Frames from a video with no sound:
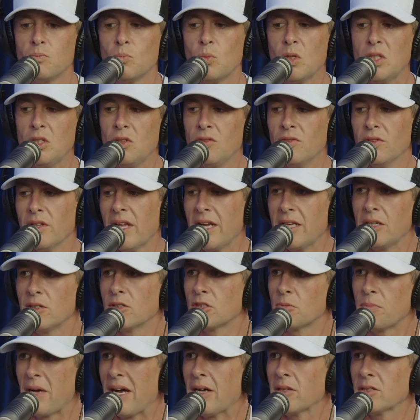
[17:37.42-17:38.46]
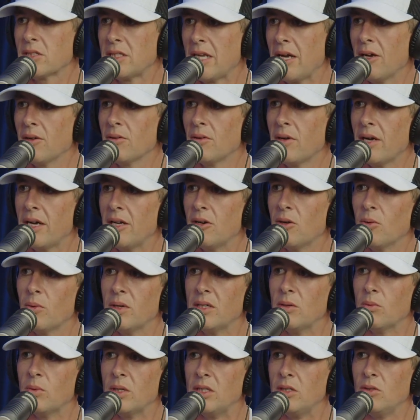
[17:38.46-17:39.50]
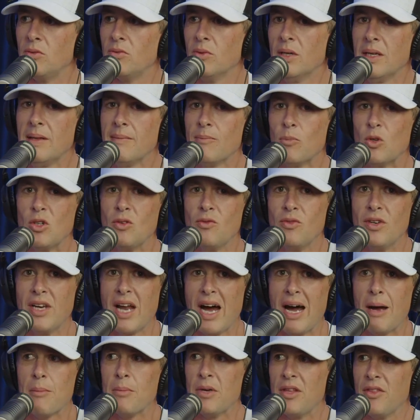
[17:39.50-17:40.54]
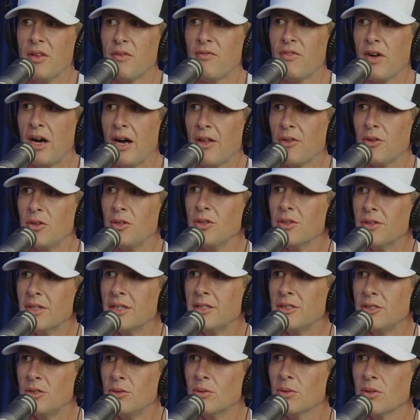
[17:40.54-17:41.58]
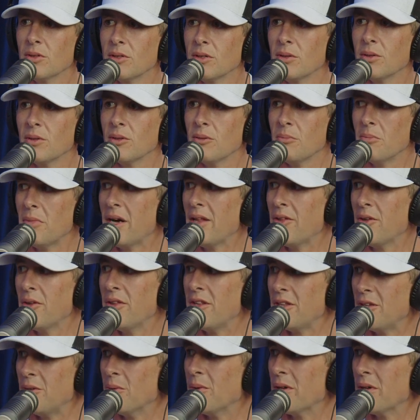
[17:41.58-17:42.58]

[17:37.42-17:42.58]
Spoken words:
when you've let your spouse down, right? Or when you've not been the father that you or the mother that